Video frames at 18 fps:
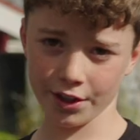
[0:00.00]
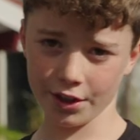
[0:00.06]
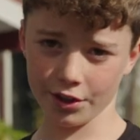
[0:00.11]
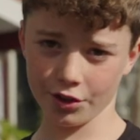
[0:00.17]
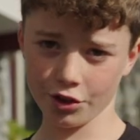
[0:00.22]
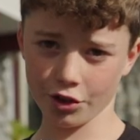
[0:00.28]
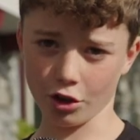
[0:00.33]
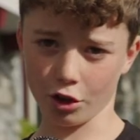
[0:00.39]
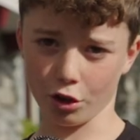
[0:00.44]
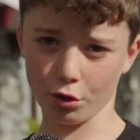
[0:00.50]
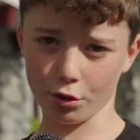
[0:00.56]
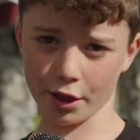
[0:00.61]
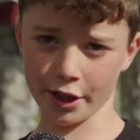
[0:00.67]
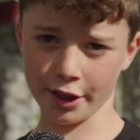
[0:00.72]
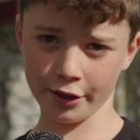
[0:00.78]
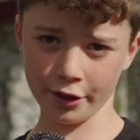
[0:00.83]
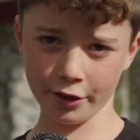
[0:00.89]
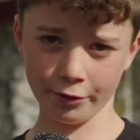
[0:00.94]
years ago,
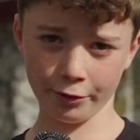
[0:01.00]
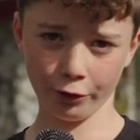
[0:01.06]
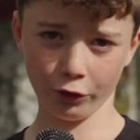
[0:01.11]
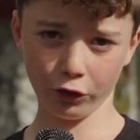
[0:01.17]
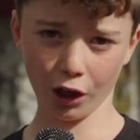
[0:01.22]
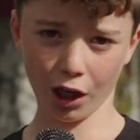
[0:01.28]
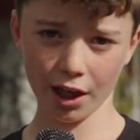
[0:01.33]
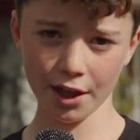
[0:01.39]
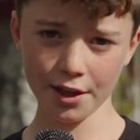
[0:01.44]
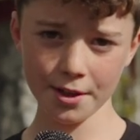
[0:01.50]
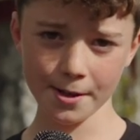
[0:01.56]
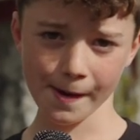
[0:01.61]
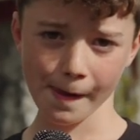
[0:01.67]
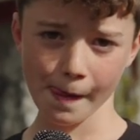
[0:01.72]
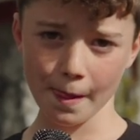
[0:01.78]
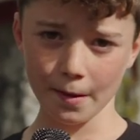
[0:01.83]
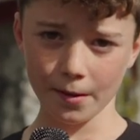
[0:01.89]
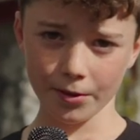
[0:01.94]
in the flood,
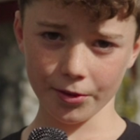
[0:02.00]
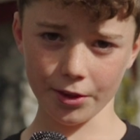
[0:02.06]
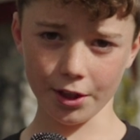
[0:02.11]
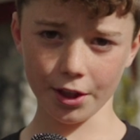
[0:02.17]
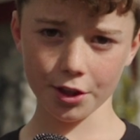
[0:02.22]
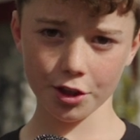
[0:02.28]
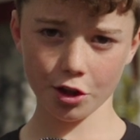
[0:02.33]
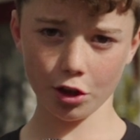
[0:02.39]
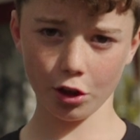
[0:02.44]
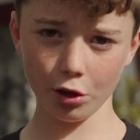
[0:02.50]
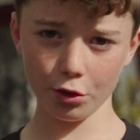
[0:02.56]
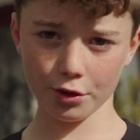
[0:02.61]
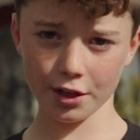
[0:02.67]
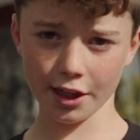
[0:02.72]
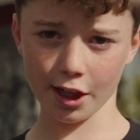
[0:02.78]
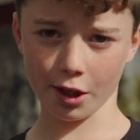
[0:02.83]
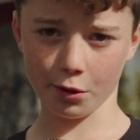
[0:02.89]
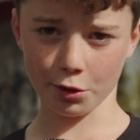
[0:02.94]
this
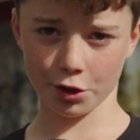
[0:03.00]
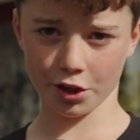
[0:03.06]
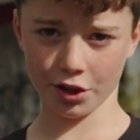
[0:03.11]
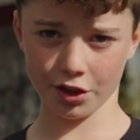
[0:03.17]
hotel was